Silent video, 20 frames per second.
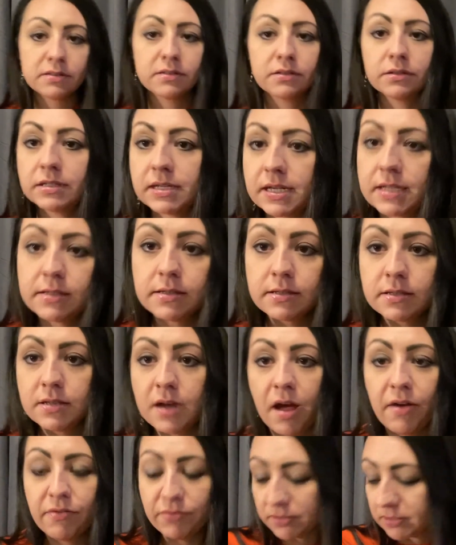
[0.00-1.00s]
knit
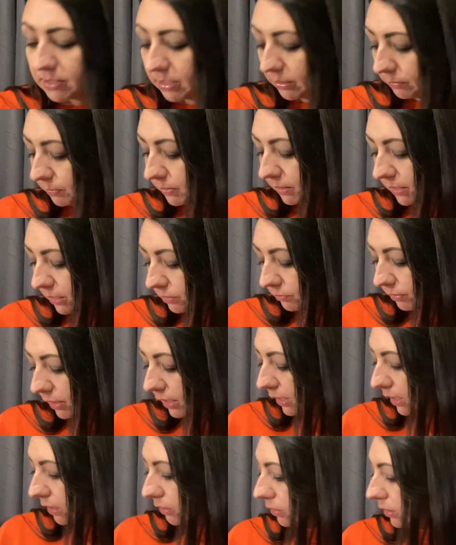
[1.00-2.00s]
stuff is like really in right
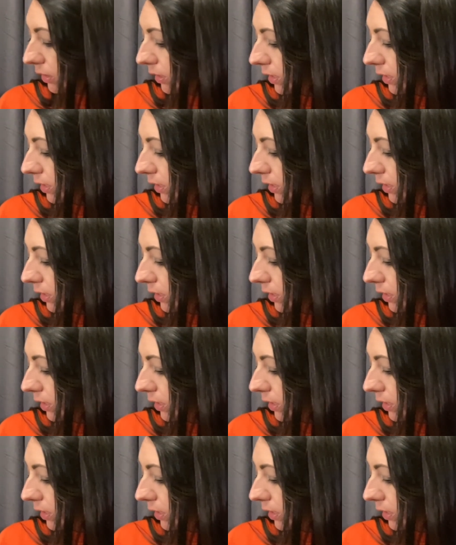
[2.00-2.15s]
now.